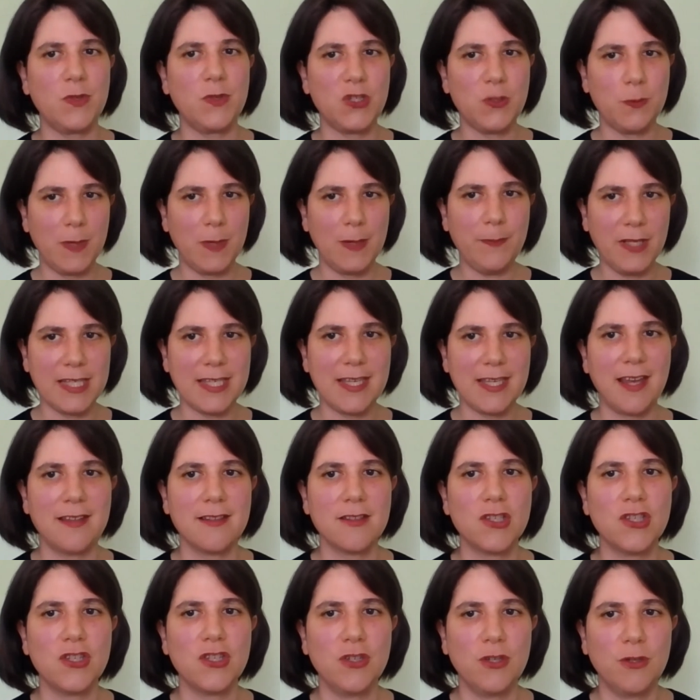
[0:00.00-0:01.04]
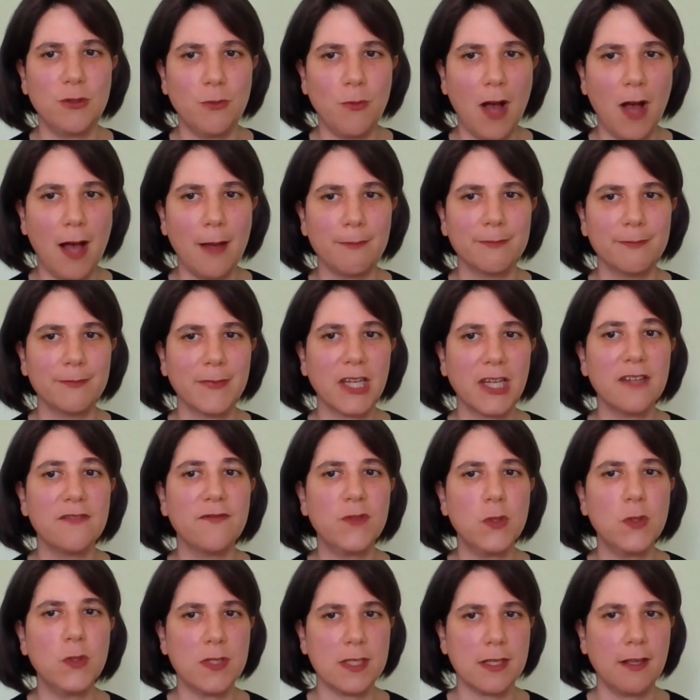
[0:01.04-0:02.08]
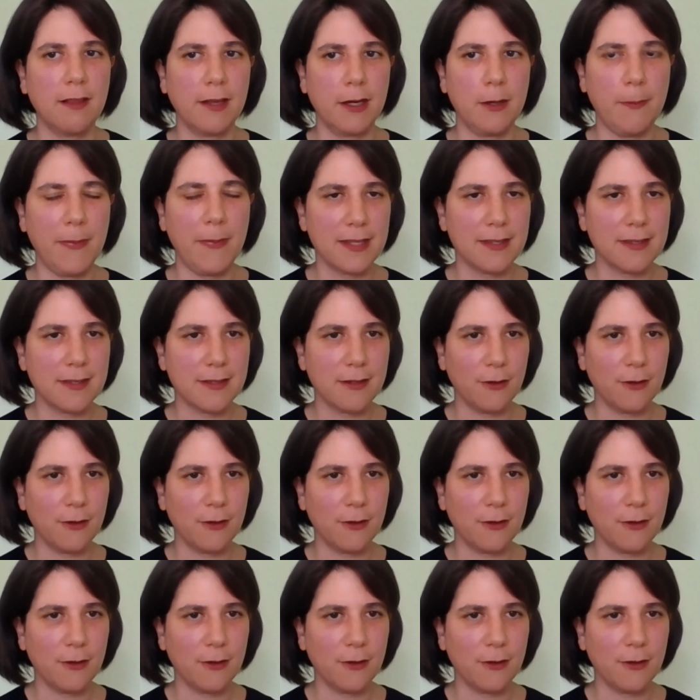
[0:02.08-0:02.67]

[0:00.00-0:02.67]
which people tend to confuse a little bit.